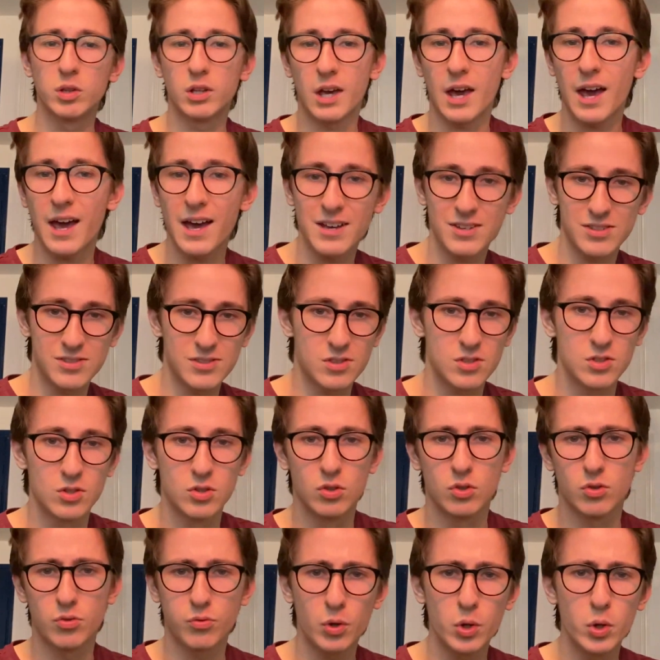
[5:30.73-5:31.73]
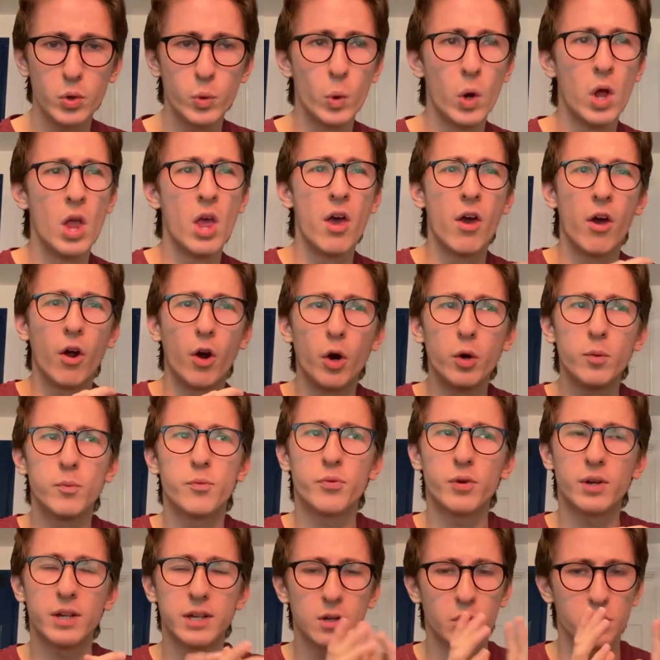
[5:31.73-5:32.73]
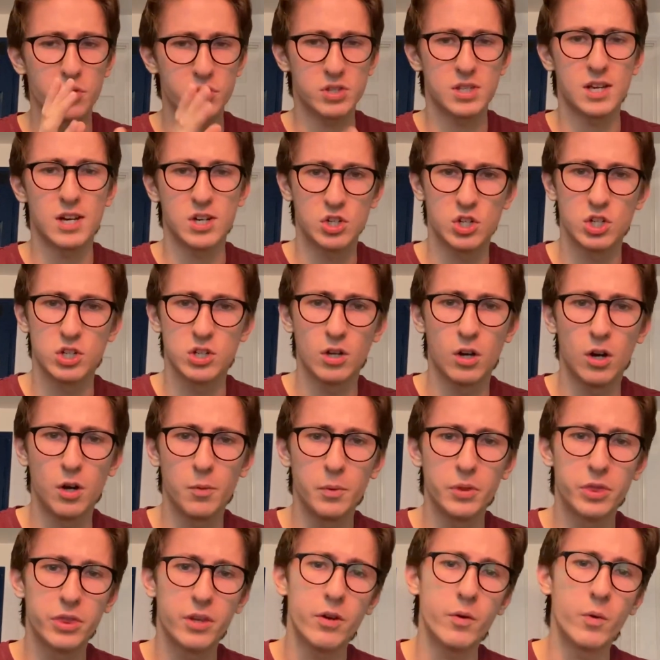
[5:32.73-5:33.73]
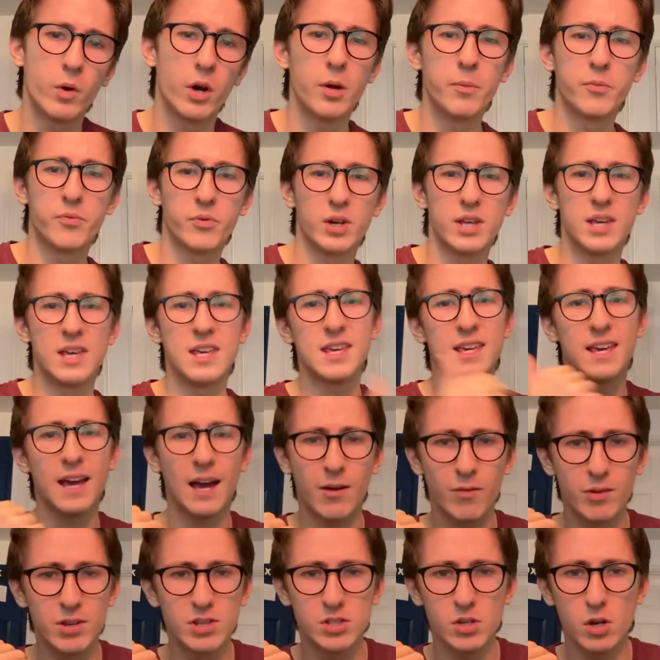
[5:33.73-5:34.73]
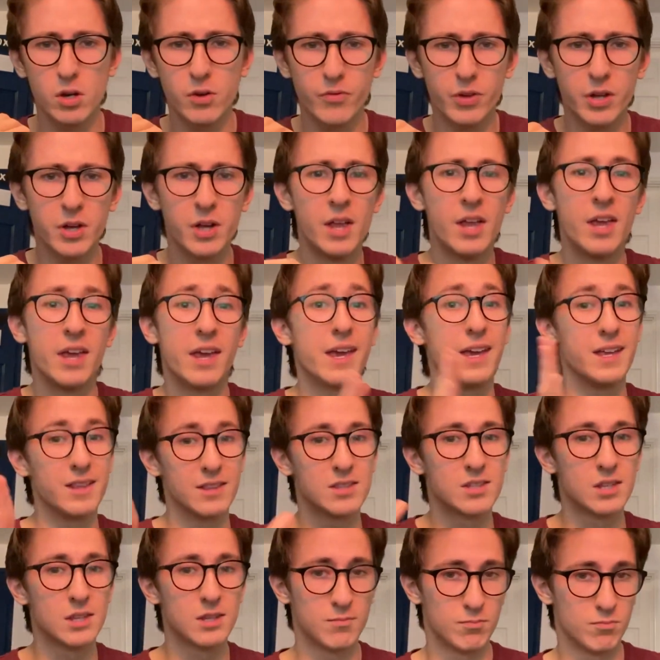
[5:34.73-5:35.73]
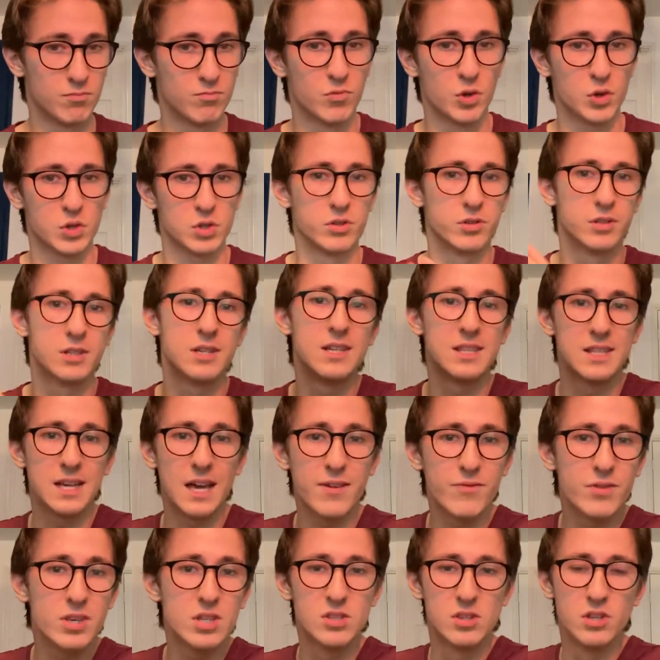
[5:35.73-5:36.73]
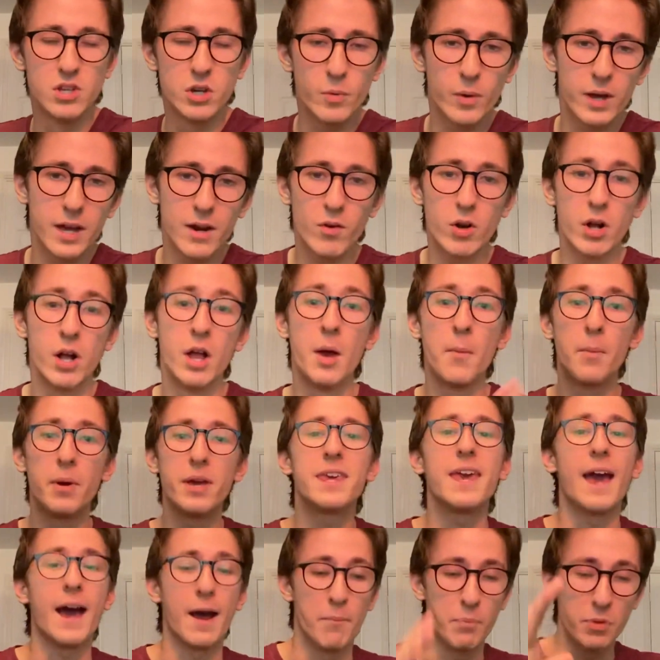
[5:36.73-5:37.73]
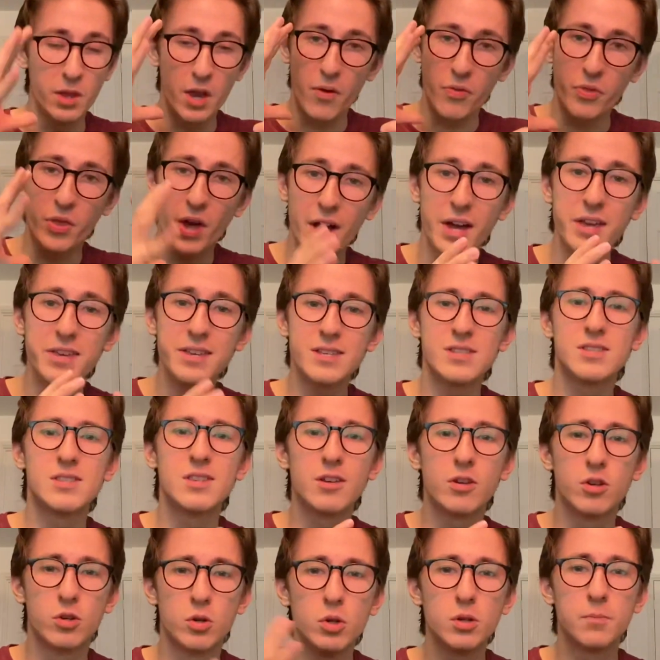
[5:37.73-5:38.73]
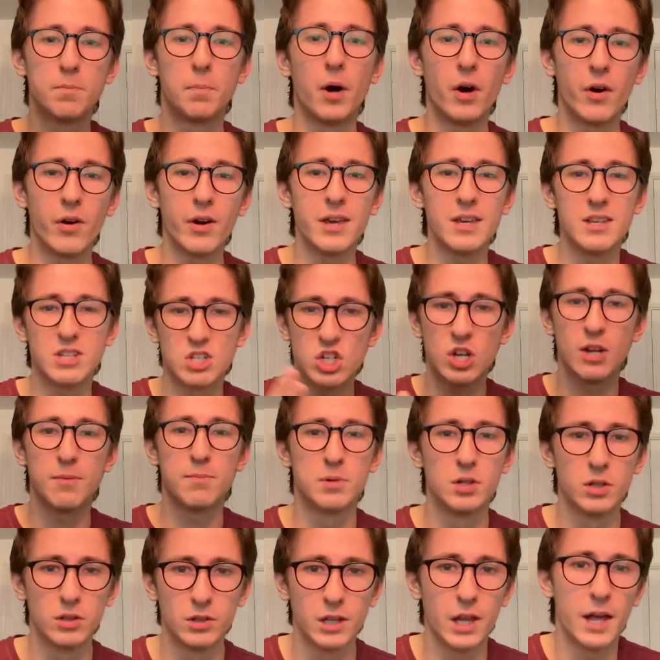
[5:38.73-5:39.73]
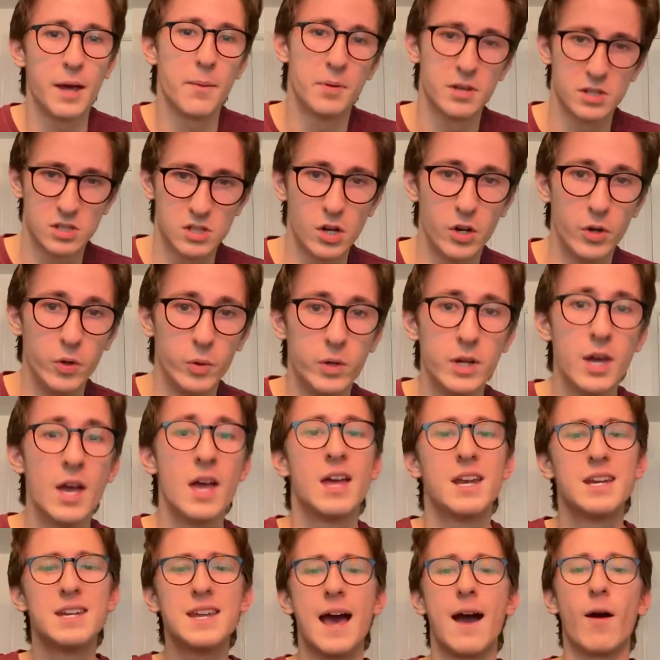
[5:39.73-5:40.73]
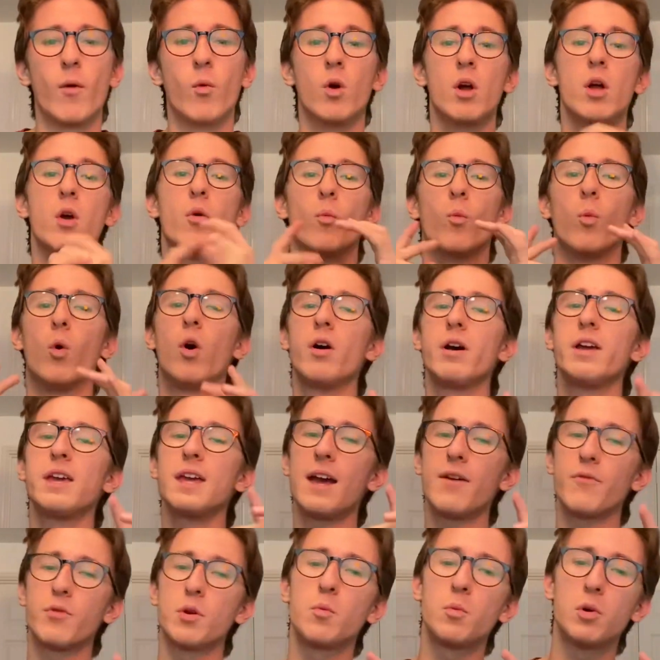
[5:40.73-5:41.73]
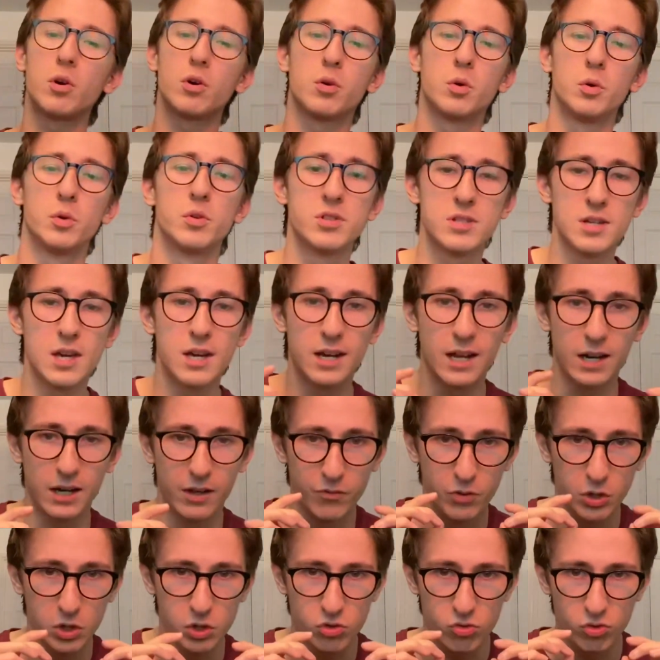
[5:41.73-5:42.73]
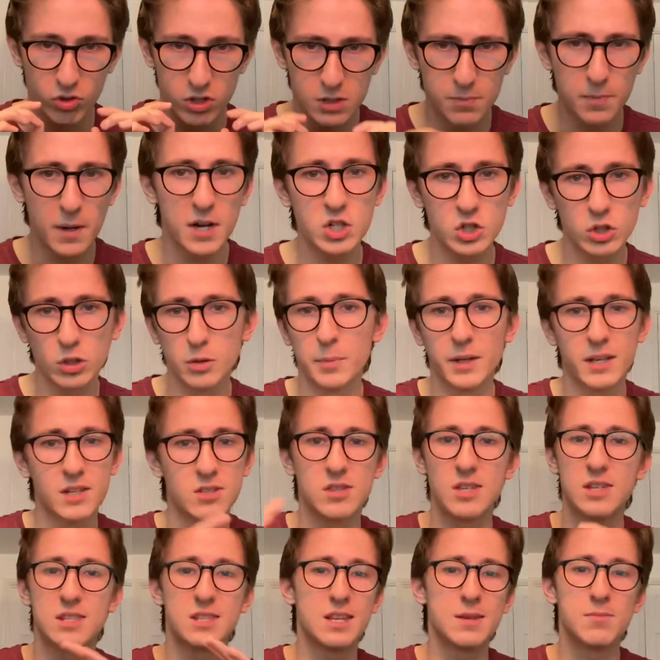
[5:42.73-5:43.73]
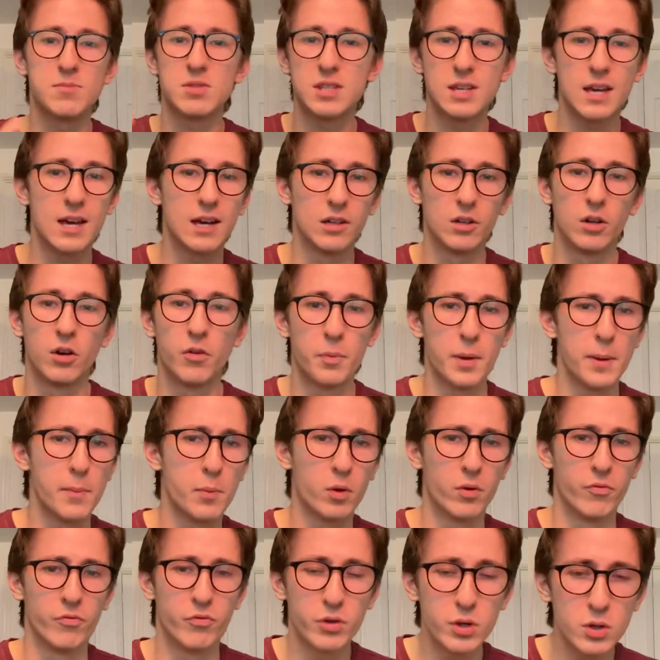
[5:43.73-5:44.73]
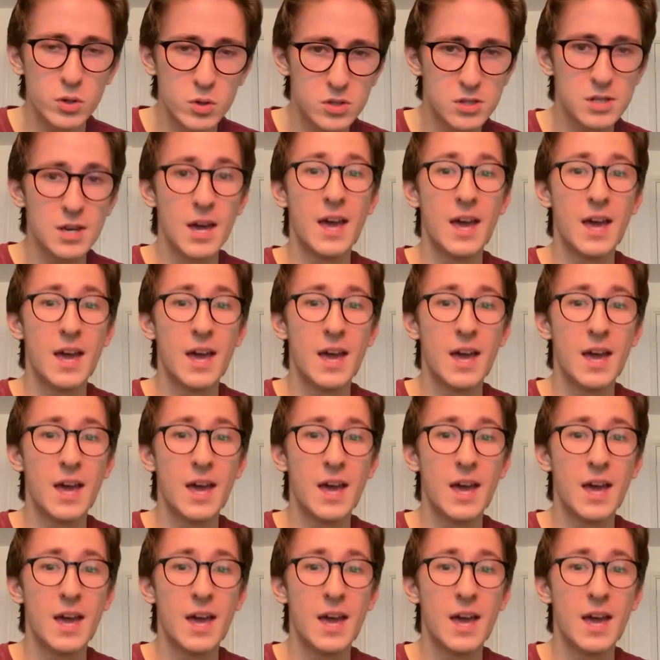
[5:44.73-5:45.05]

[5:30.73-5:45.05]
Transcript: cast and crew. Hopefully not Sacha Darwin though, hopefully he carries over into the Russell T Davies new era. But yeah, that is the Goodbye Chibnall episode. Now, why everyone calls it an anniversary special, because this seems to get a lot of people confused,